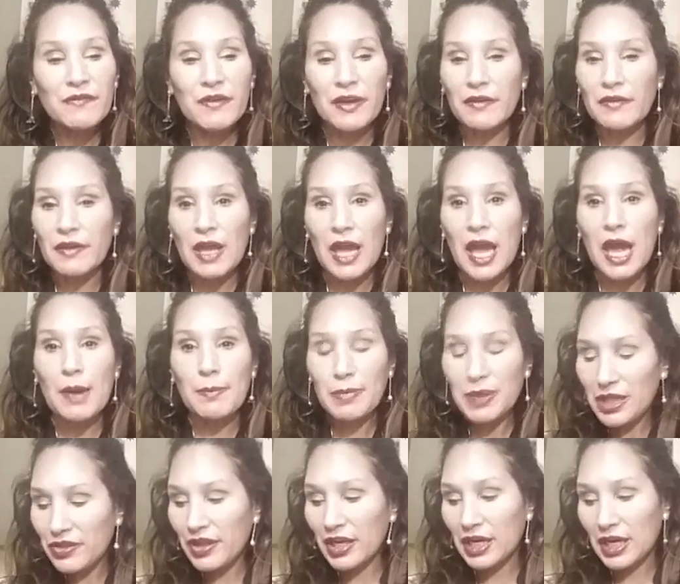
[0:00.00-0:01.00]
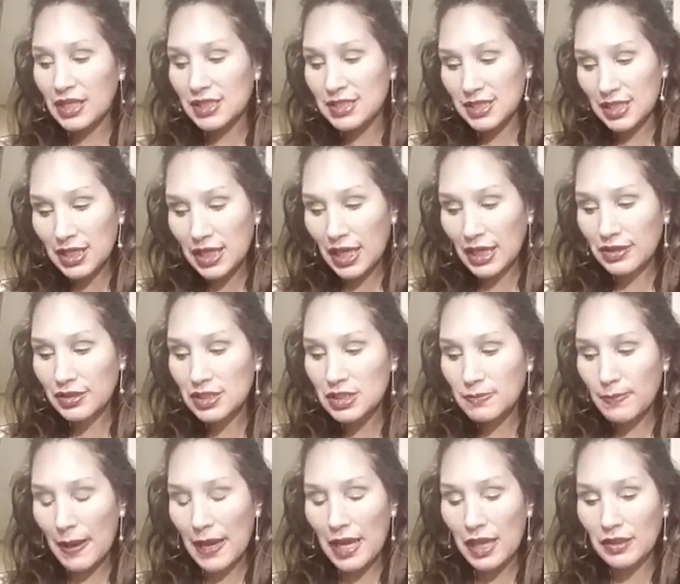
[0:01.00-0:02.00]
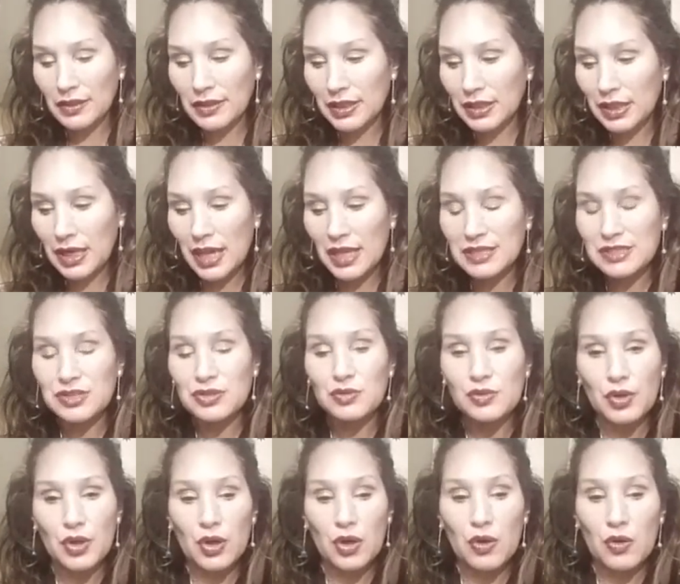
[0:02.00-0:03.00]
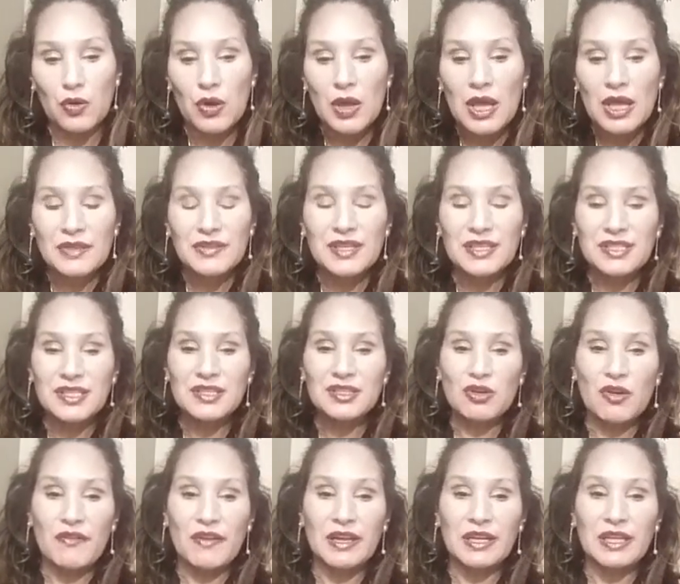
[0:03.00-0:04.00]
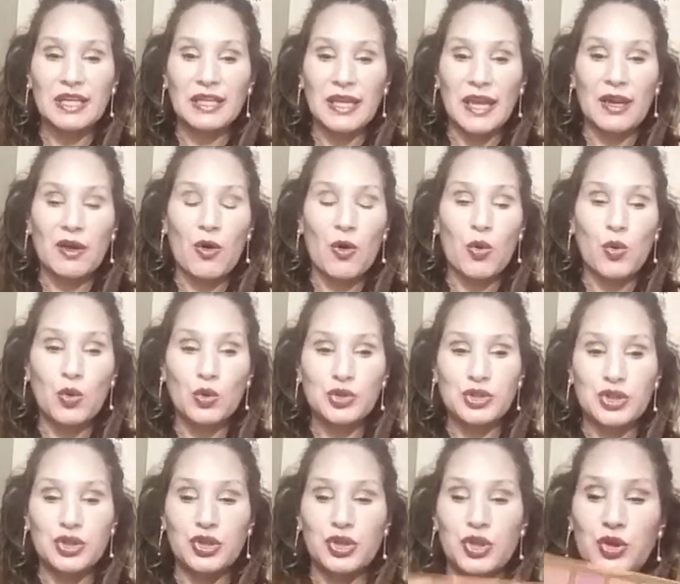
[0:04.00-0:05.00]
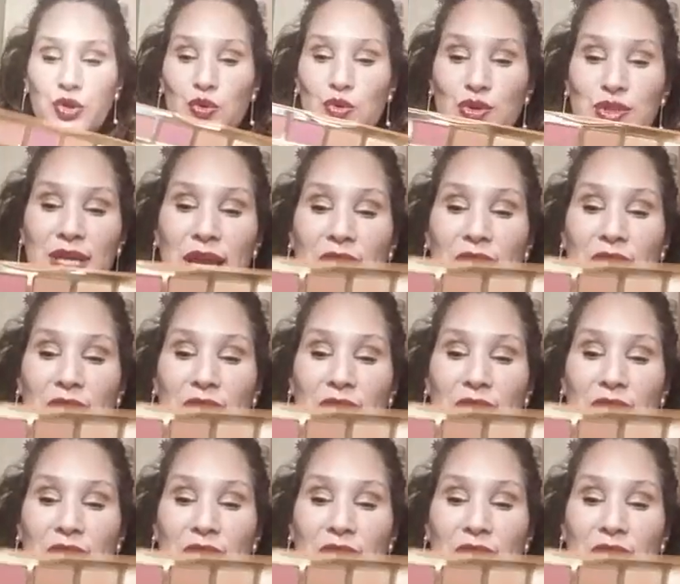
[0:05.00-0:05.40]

very happy that I did get this palette. As you know, this is already like old news